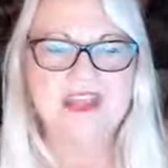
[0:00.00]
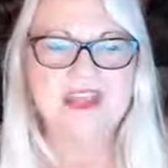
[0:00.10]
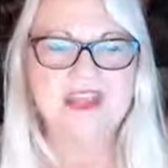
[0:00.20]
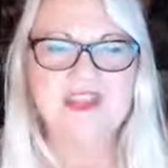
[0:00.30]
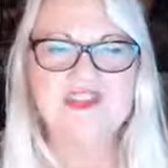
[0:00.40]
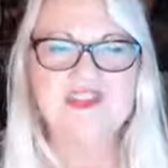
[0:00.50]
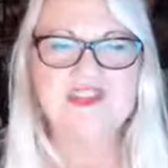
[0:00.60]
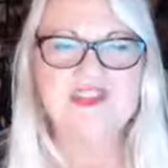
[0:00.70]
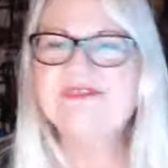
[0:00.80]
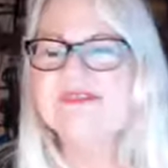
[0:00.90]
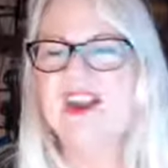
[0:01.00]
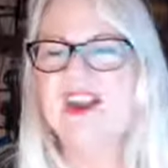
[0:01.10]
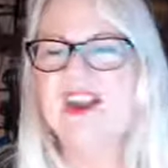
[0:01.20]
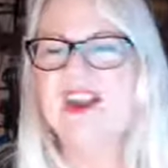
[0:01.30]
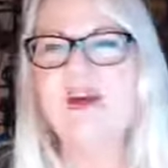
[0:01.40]
don't think that
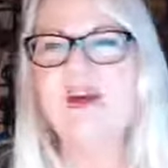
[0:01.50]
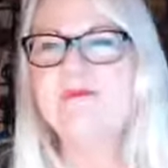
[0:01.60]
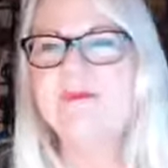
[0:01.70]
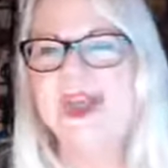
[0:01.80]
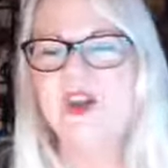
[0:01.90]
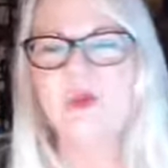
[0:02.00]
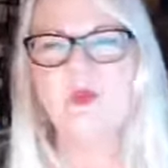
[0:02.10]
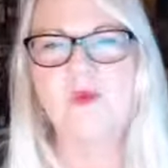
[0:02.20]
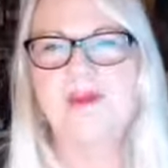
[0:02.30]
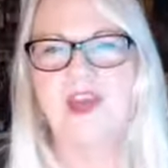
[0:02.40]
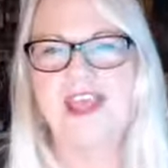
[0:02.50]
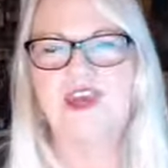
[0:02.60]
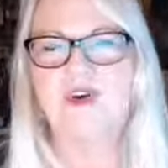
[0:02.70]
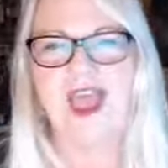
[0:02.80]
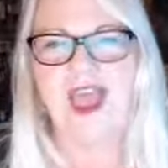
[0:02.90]
all men or women are
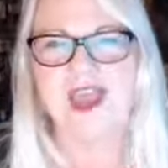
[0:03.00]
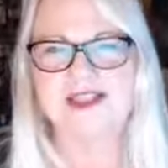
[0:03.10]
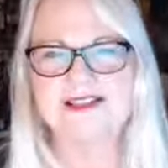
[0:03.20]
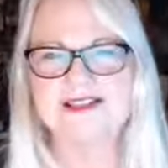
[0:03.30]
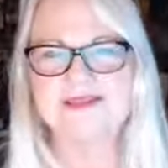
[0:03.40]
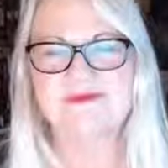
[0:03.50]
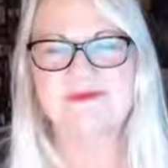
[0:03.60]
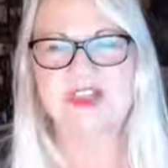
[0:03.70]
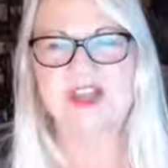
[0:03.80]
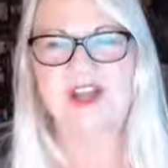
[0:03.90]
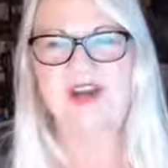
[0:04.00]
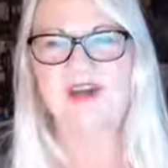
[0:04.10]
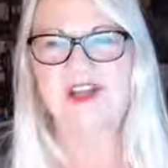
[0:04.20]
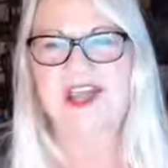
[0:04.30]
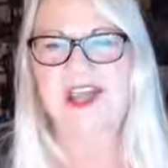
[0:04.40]
like your ex, you know.